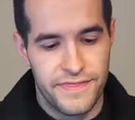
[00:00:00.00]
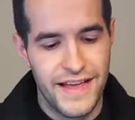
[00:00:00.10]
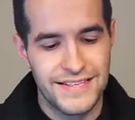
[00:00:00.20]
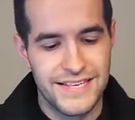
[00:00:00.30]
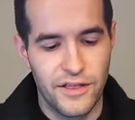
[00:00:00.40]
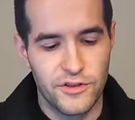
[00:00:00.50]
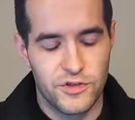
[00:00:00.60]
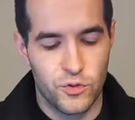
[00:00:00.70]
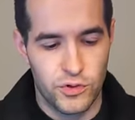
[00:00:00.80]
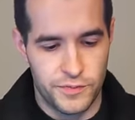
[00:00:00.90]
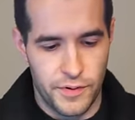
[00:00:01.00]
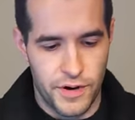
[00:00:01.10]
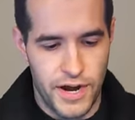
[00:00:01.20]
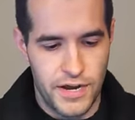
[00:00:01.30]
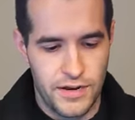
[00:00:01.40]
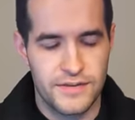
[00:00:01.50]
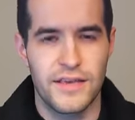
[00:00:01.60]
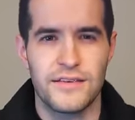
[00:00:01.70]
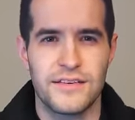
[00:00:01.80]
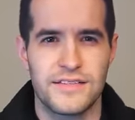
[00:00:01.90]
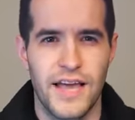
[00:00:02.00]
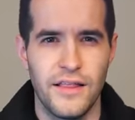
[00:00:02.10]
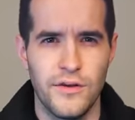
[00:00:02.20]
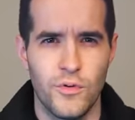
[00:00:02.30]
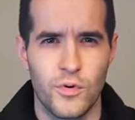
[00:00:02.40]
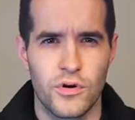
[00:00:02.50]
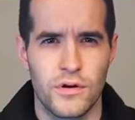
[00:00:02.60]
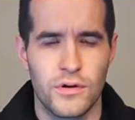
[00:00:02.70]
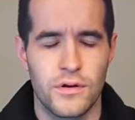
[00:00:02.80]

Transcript: That's Silent Swordsman, right? Is it, is it silent or...